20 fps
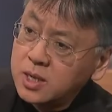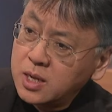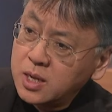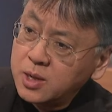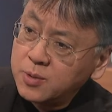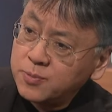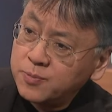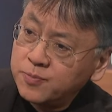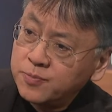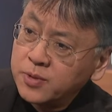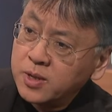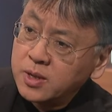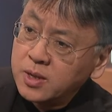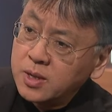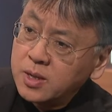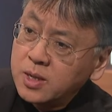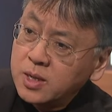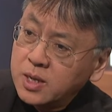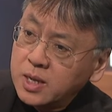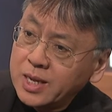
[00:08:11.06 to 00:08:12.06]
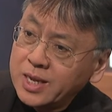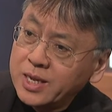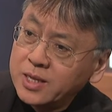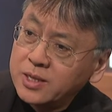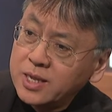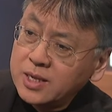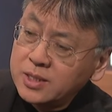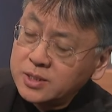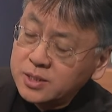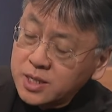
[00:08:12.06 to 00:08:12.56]
um, in
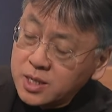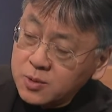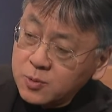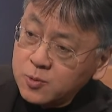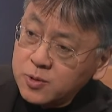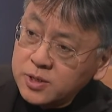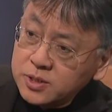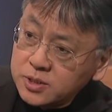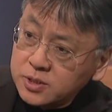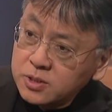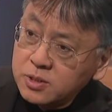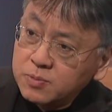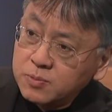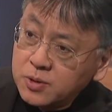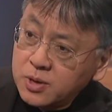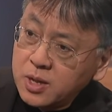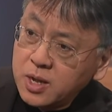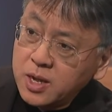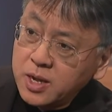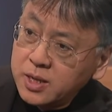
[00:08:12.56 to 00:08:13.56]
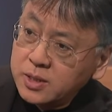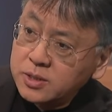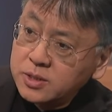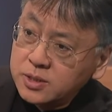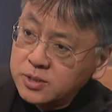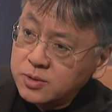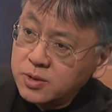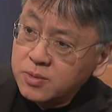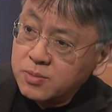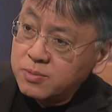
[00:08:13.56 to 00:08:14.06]
that same question applied
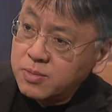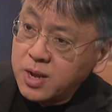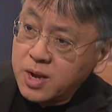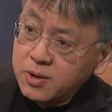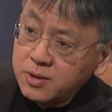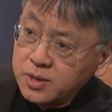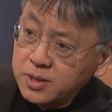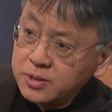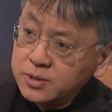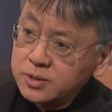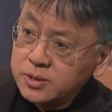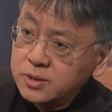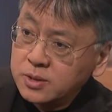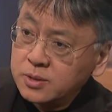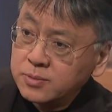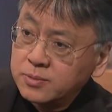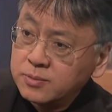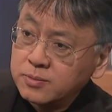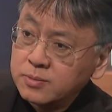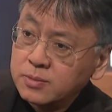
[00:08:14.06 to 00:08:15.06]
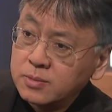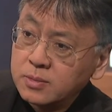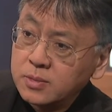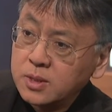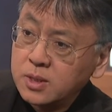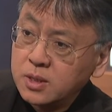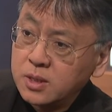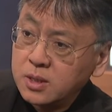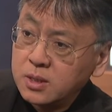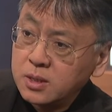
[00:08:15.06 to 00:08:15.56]
to a marriage.
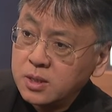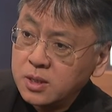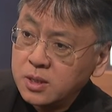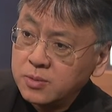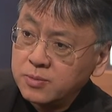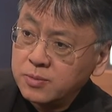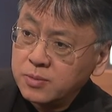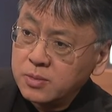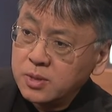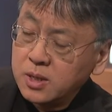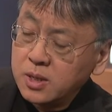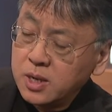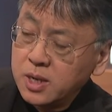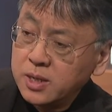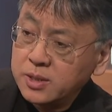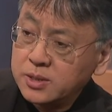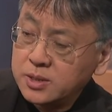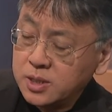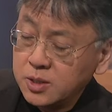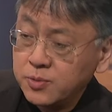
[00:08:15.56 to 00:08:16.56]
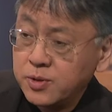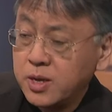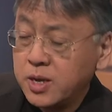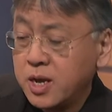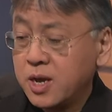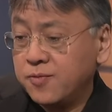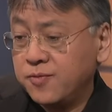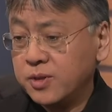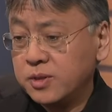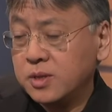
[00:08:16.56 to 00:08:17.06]
yeah. um, and so we
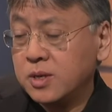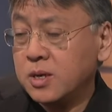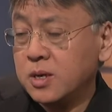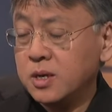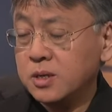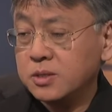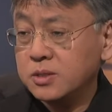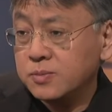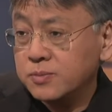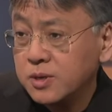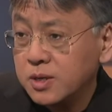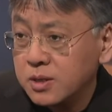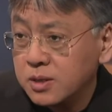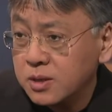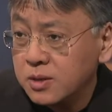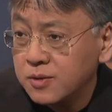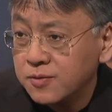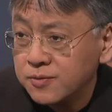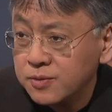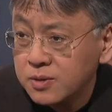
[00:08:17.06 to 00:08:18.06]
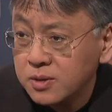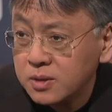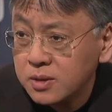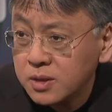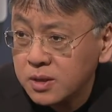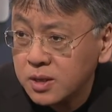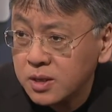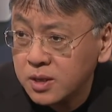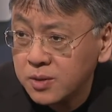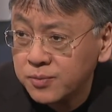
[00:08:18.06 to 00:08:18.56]
have at the heart of my novel
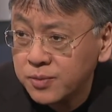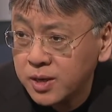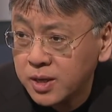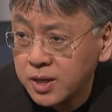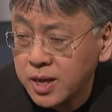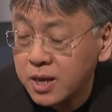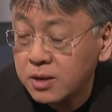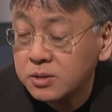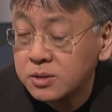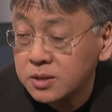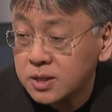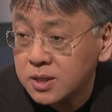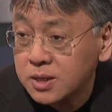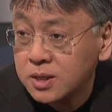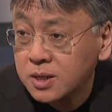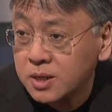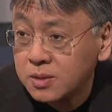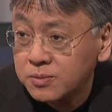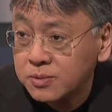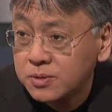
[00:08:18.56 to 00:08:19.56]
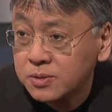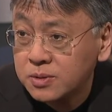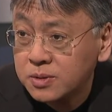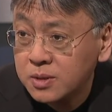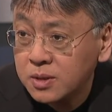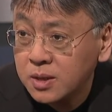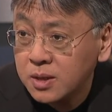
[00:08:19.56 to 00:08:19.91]
um, an elderly couple.